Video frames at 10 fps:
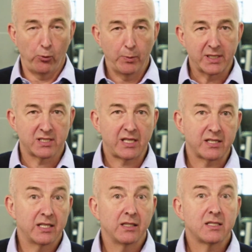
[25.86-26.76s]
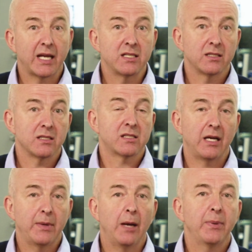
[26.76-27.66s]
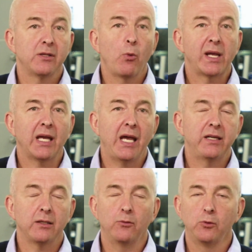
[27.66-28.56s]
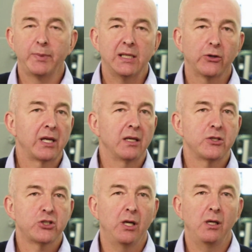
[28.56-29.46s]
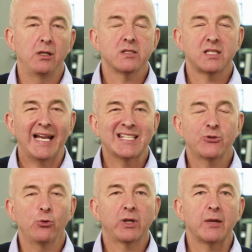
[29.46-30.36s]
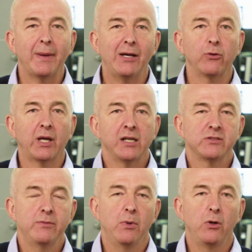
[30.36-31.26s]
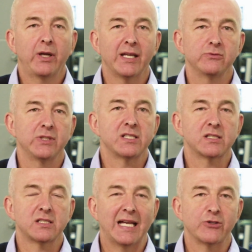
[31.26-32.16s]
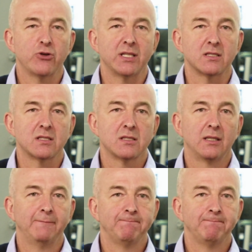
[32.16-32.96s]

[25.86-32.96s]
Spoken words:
We'll be discussing the data that's coming up in the week ahead. We'll be looking at charts and talking about current market risks and trends.